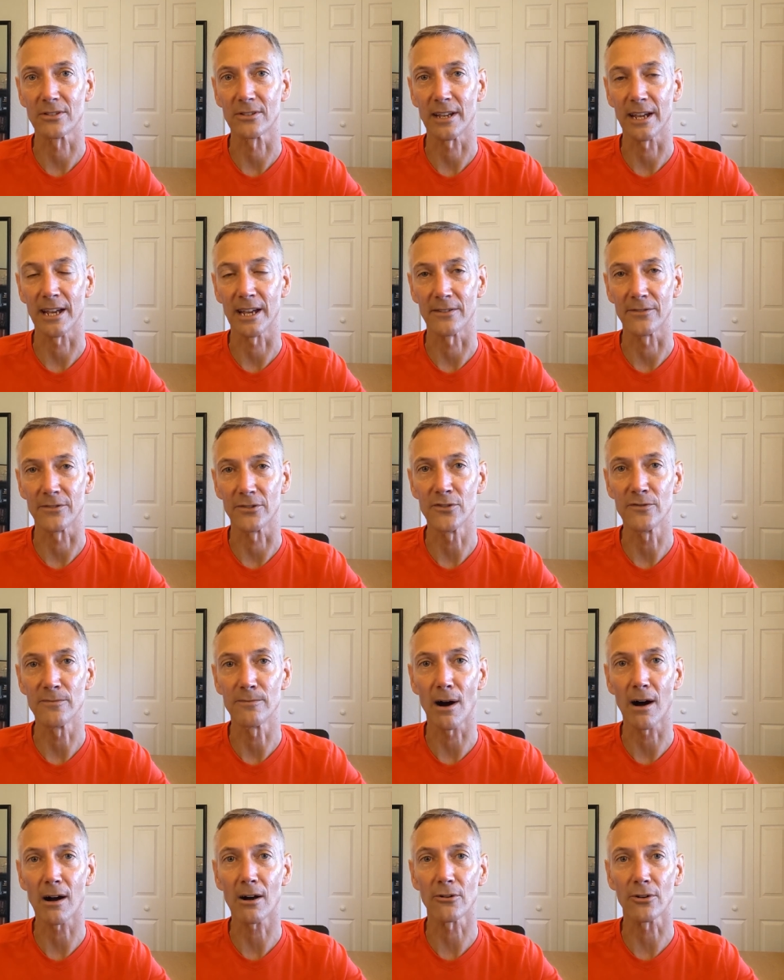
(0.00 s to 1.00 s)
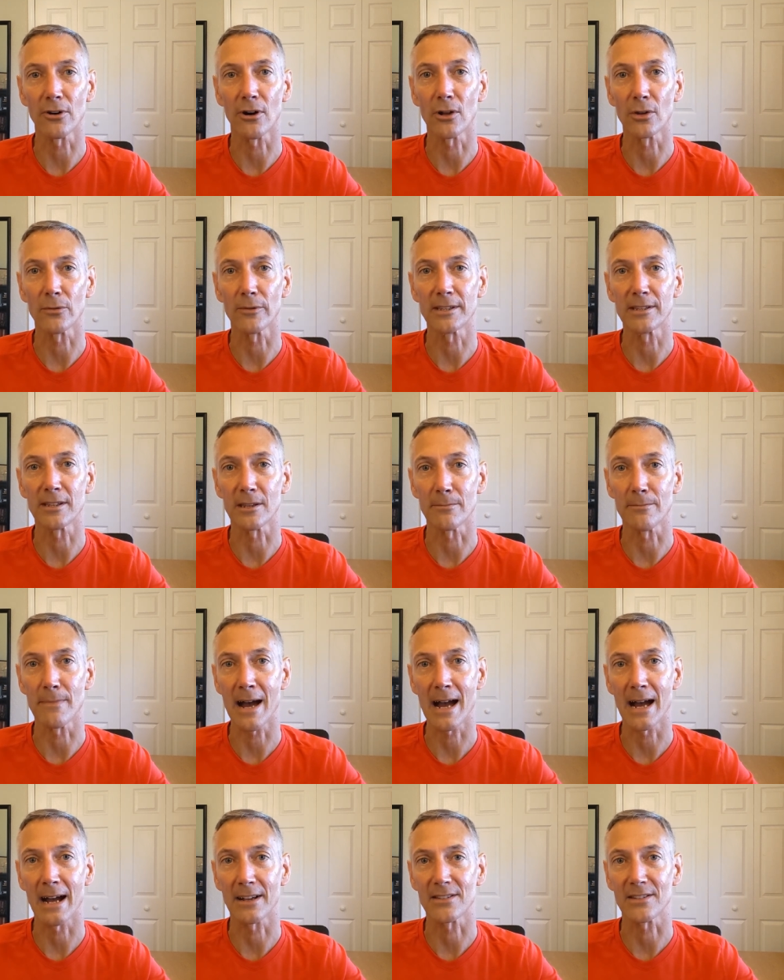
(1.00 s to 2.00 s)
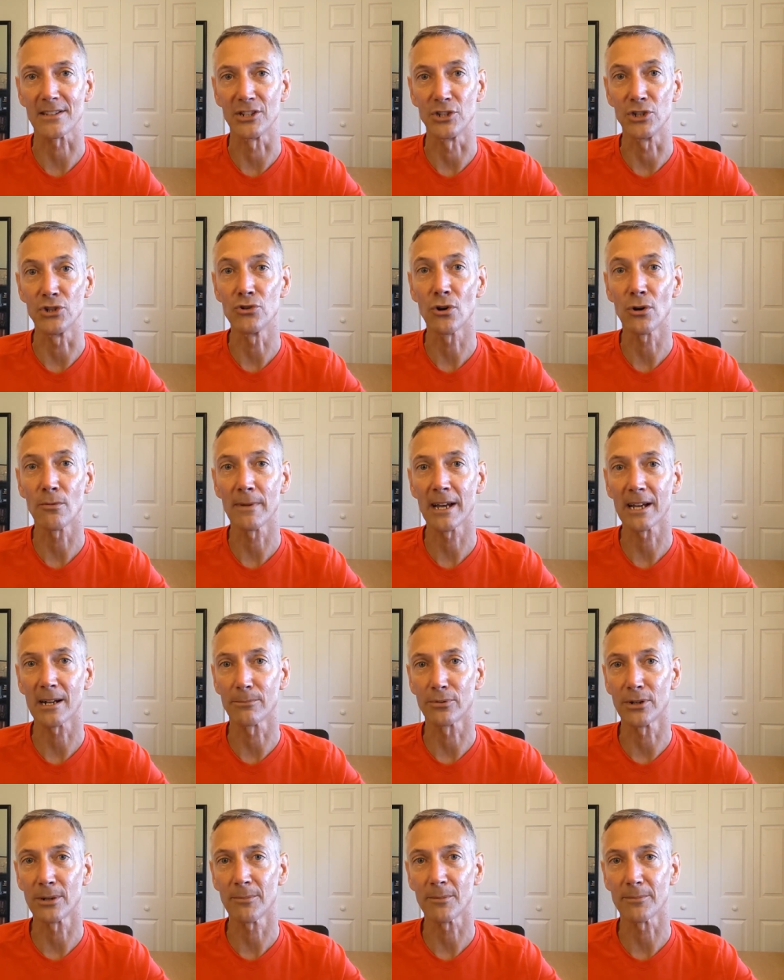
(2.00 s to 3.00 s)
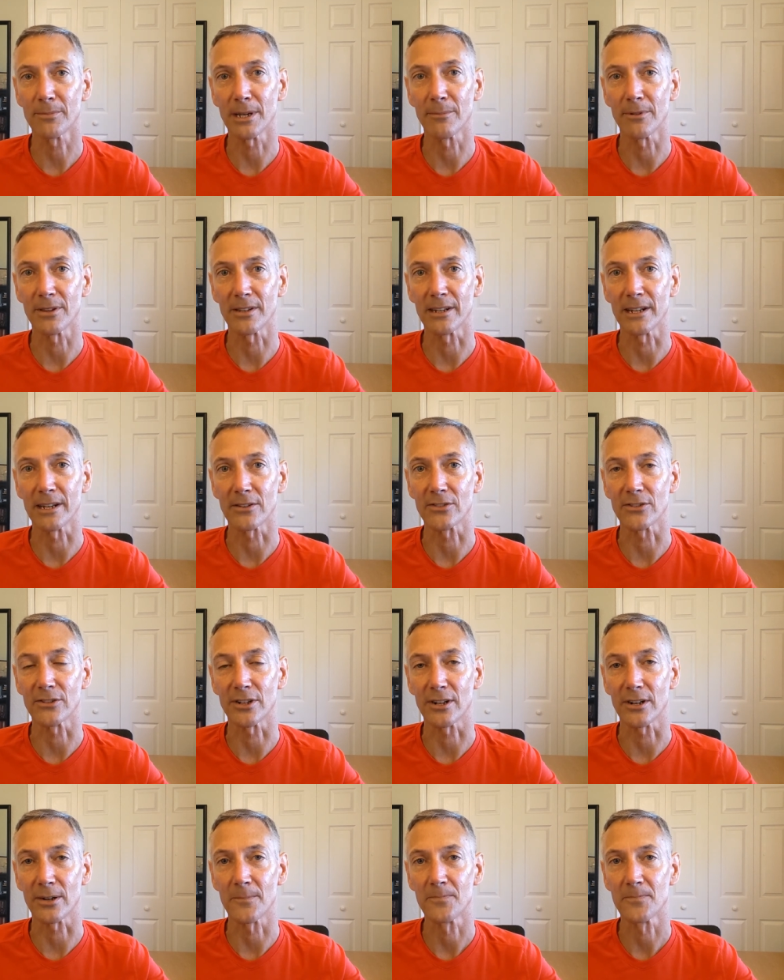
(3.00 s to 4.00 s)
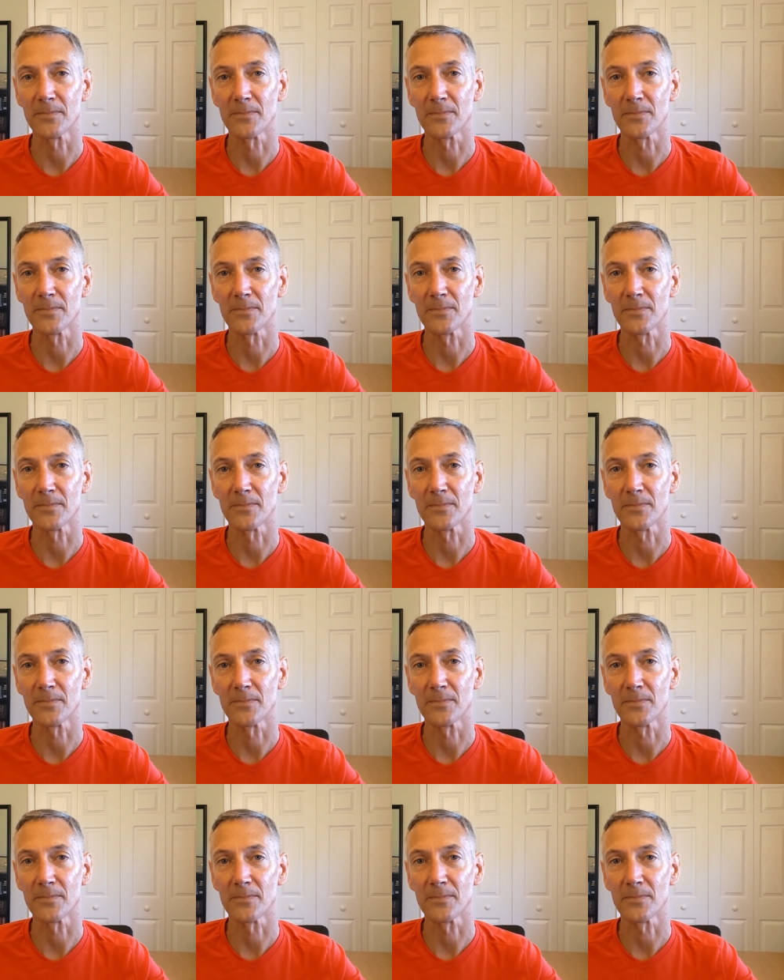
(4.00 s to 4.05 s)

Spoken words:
And if you borrowed all the way to the max and you don't make a premium payment the next year,